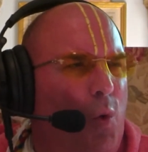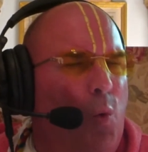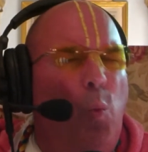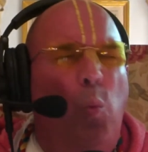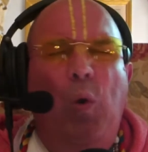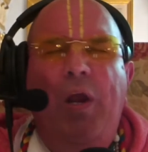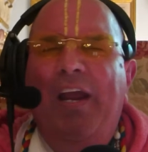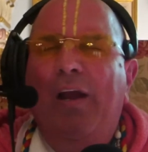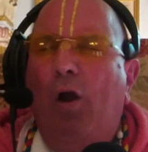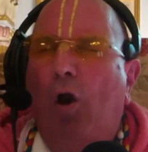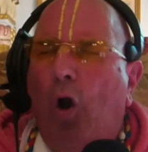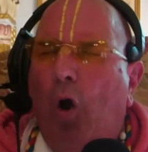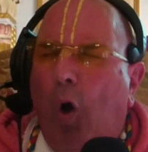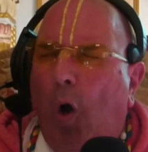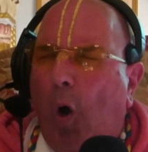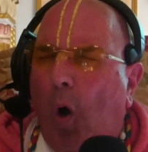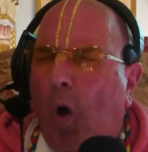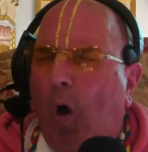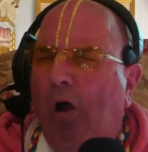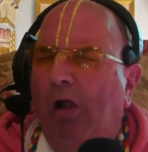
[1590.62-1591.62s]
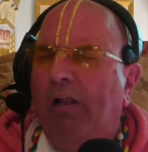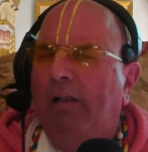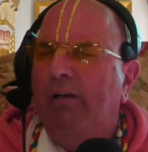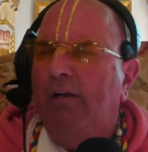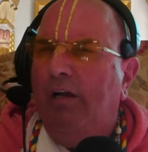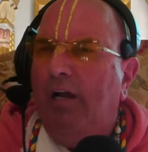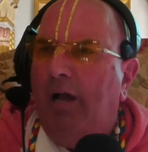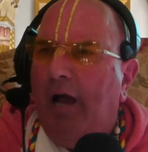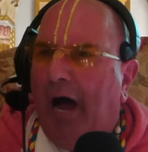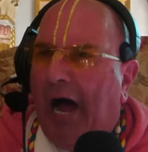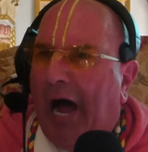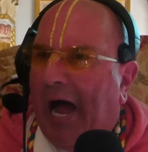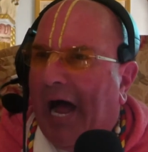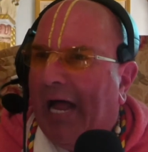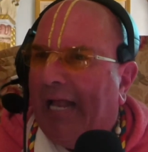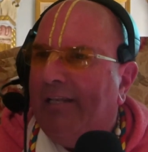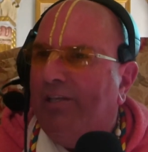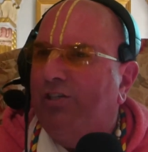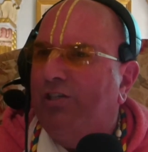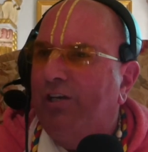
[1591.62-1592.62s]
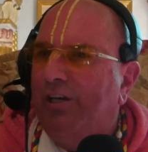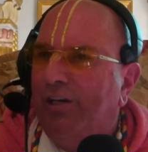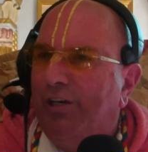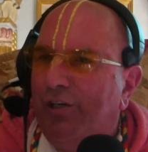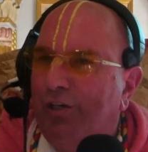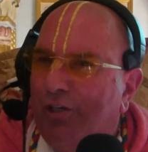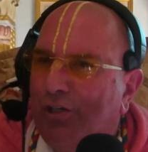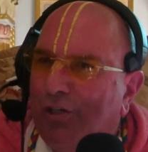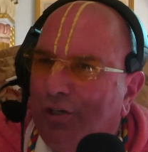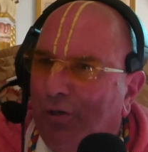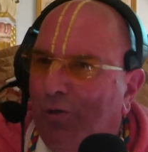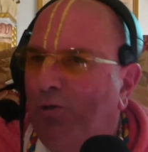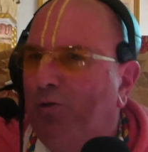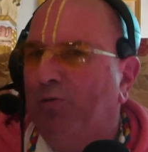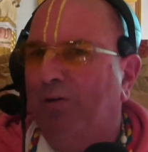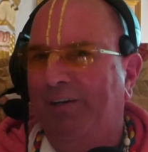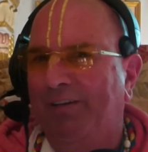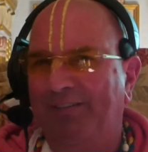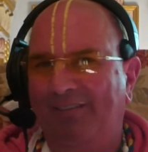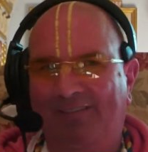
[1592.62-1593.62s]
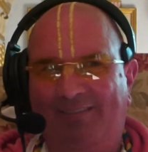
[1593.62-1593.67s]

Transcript: We are all God's children.